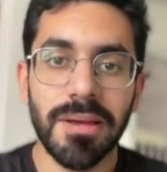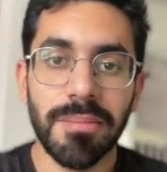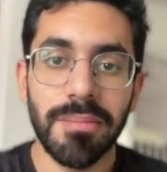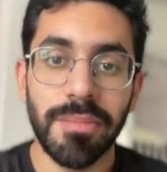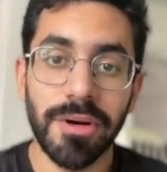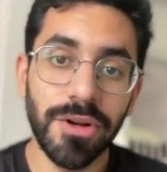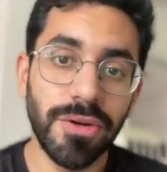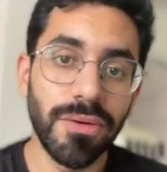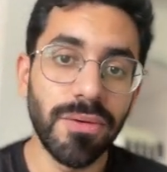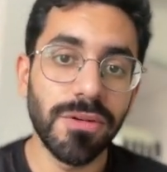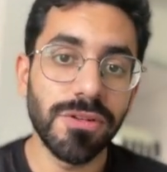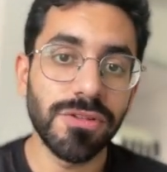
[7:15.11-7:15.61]

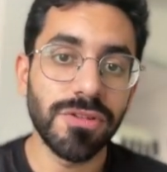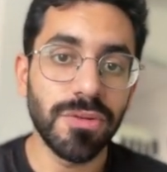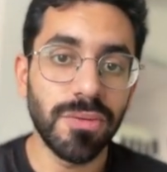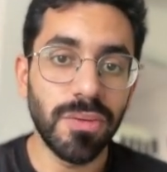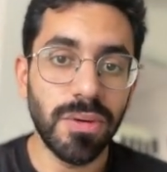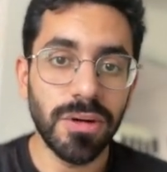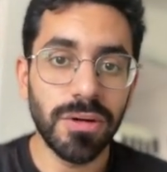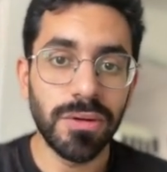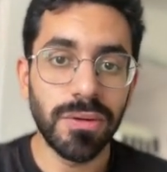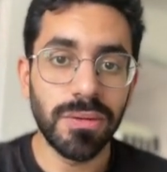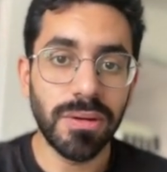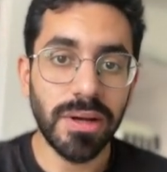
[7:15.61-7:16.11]
But you also
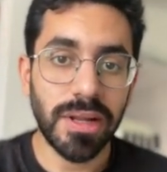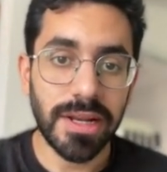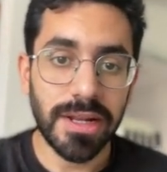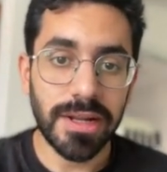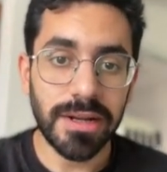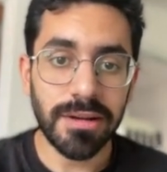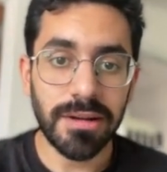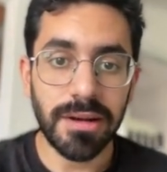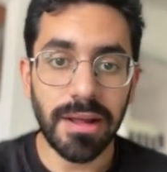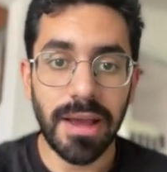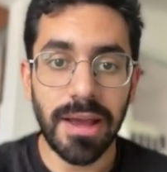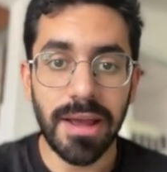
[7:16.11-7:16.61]
want to
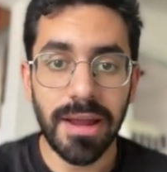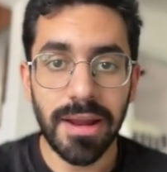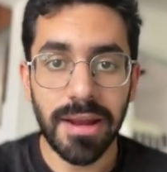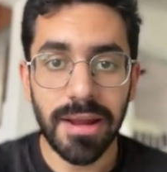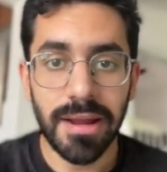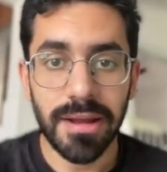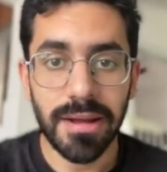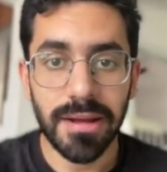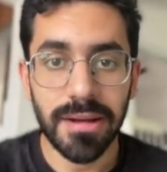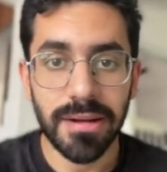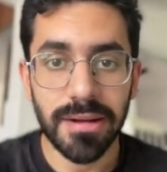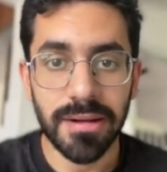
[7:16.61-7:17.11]
connect
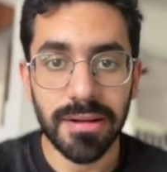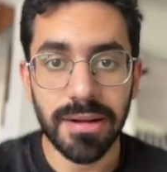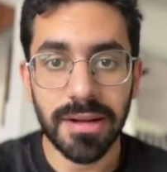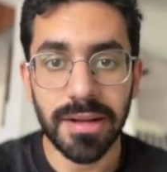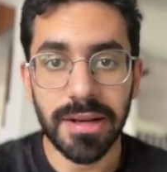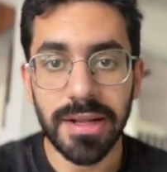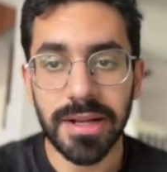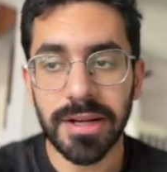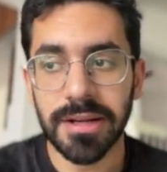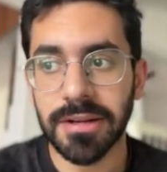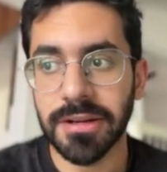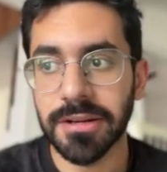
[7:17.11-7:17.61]

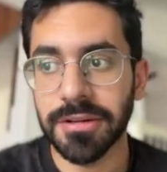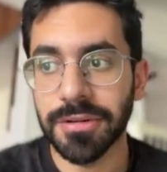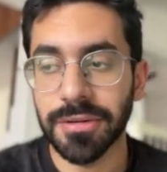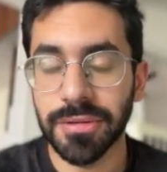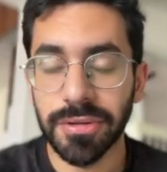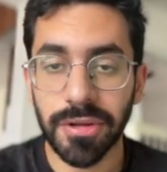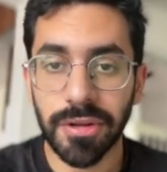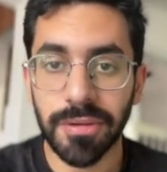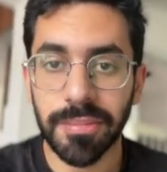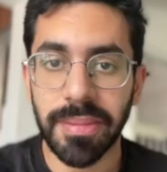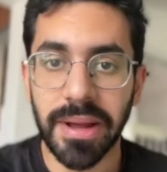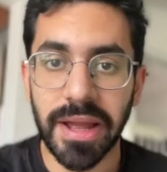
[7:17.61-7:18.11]
it to
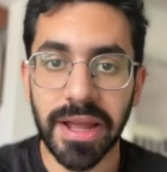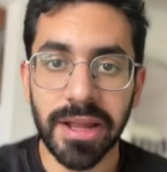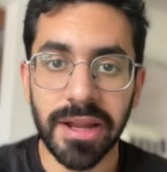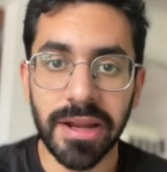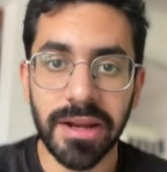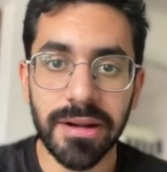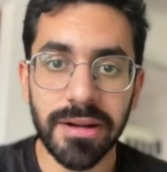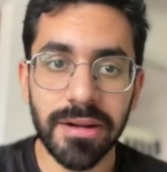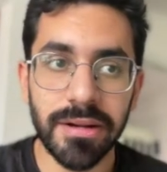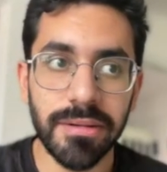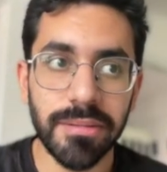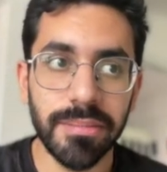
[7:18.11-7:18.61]
your
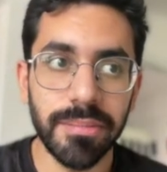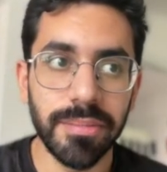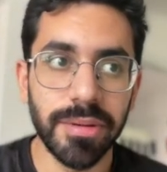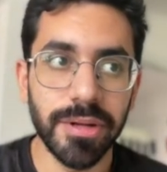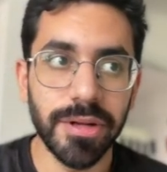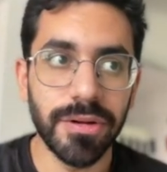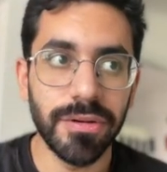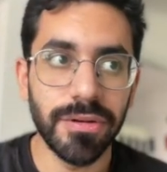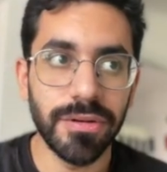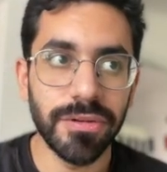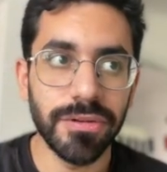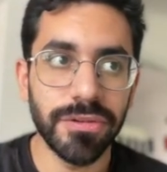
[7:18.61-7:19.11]
backend
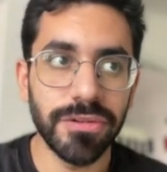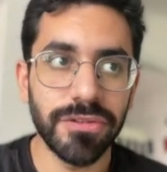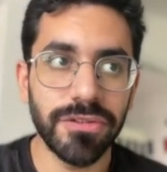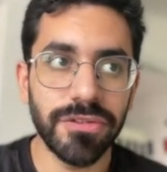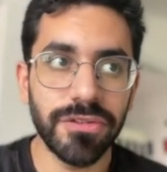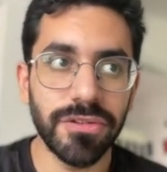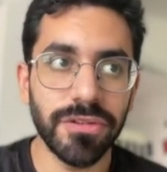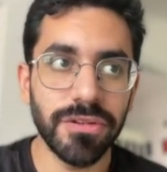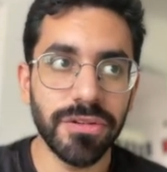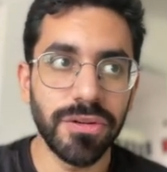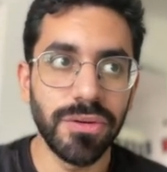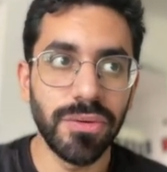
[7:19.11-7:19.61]

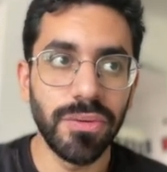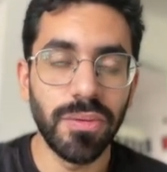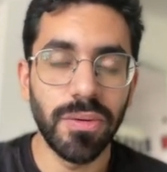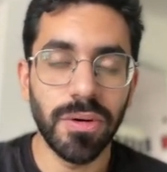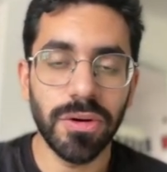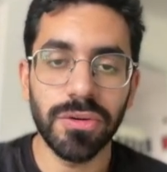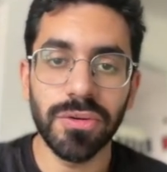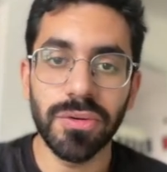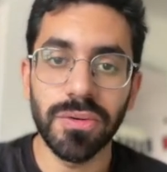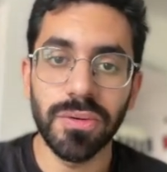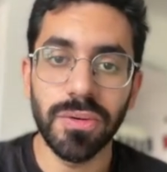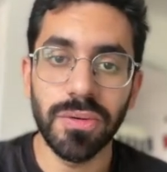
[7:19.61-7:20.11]
because you
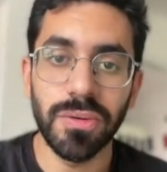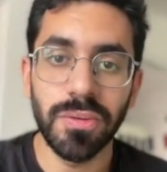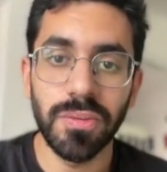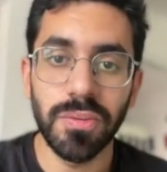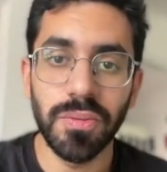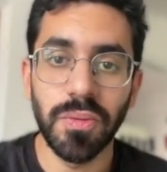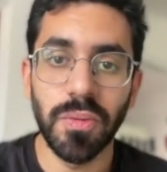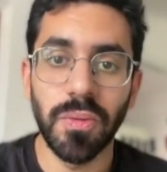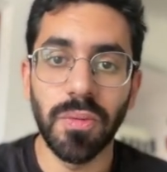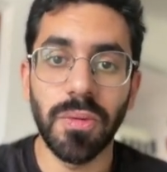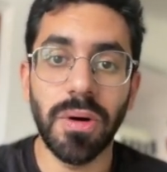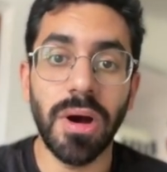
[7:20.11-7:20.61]
want to
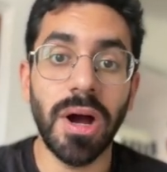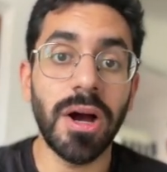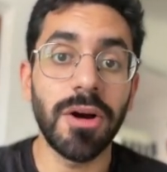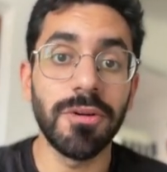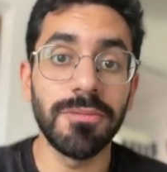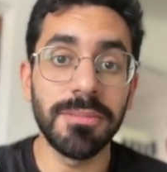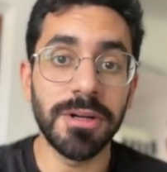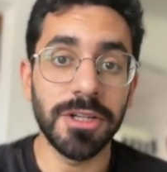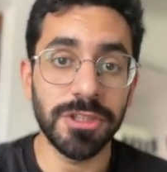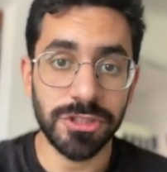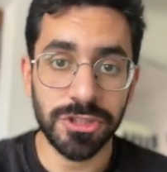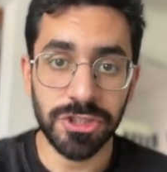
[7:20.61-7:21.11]
know how
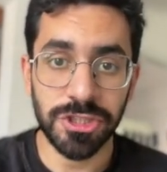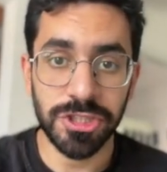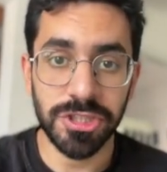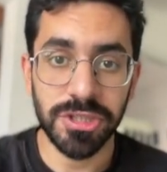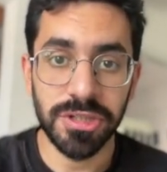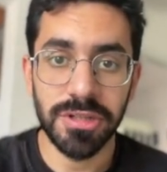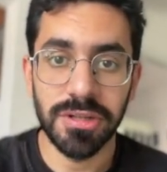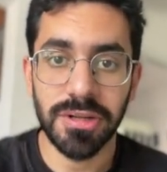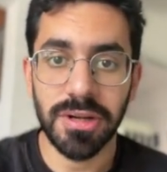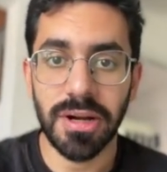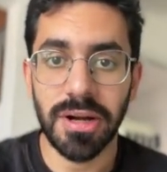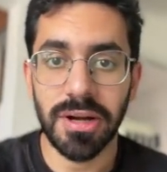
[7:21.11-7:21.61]
much
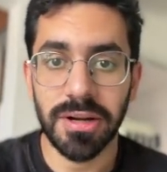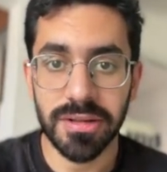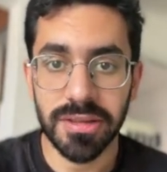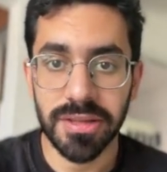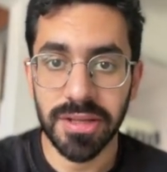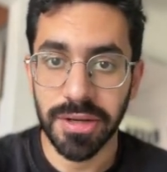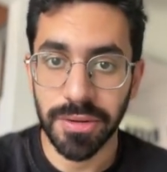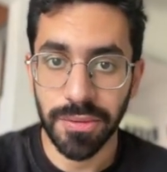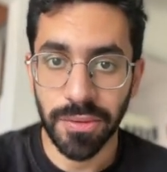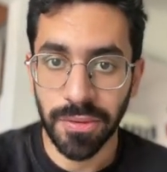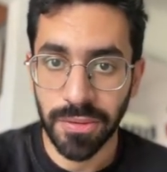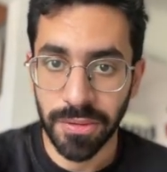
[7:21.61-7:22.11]
are
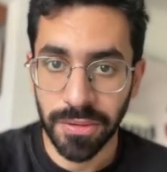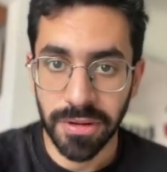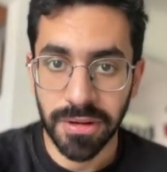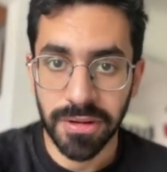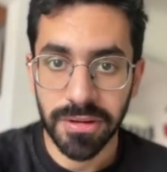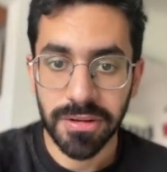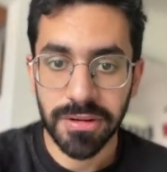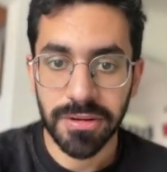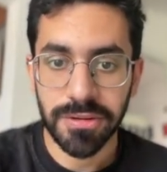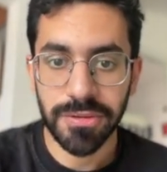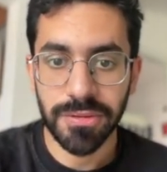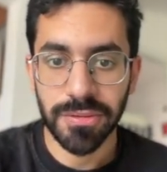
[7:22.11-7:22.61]
they owed
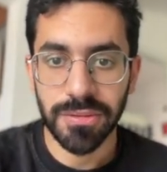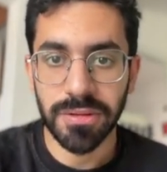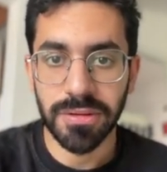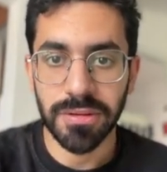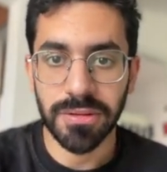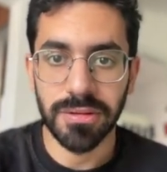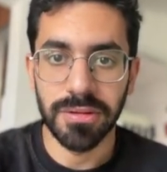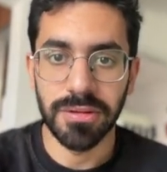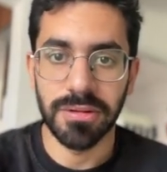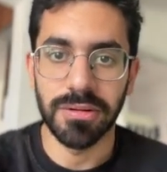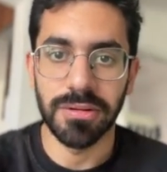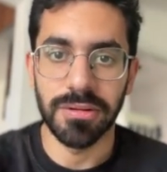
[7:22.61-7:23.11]
to
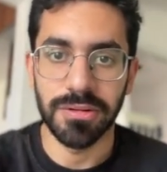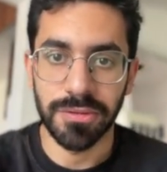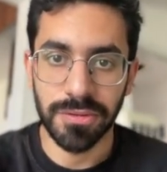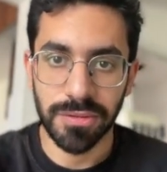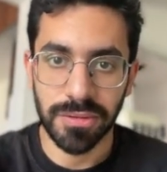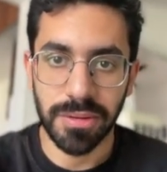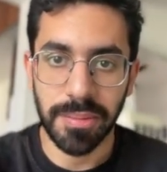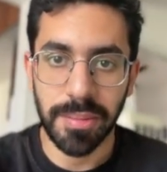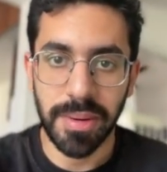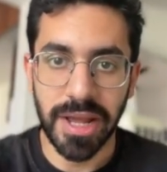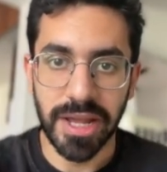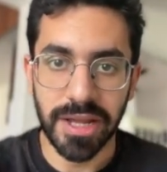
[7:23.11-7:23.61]

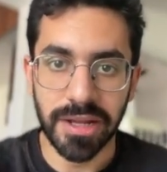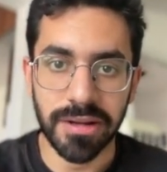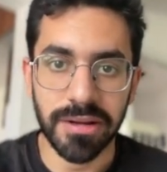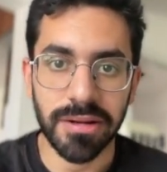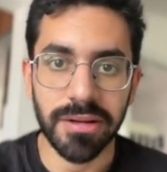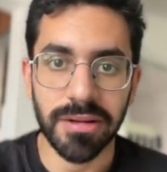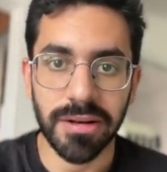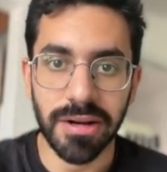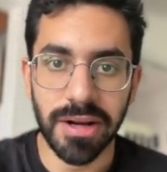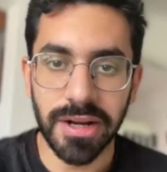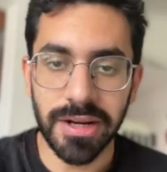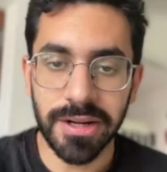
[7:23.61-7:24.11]
the bank,
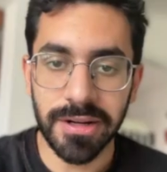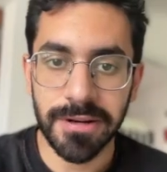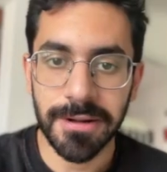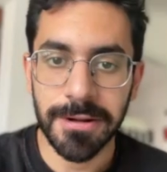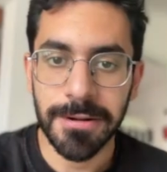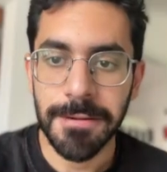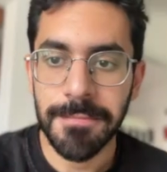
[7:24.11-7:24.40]
right?